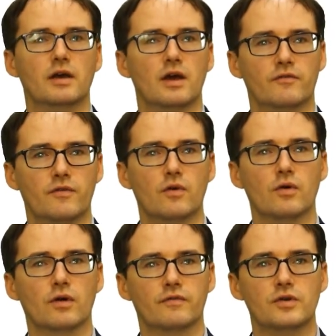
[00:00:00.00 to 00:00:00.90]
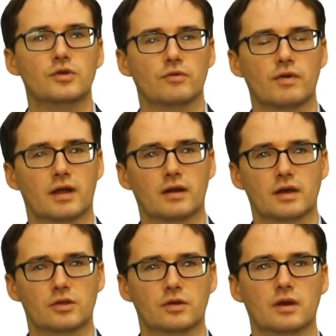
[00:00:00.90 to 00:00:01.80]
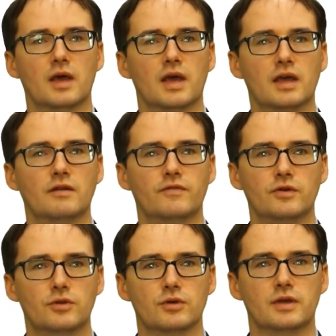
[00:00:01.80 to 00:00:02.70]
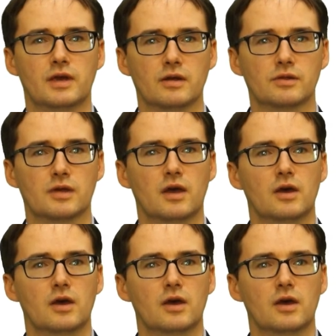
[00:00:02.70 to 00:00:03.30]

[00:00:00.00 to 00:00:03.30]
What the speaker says: for future recognition in future years.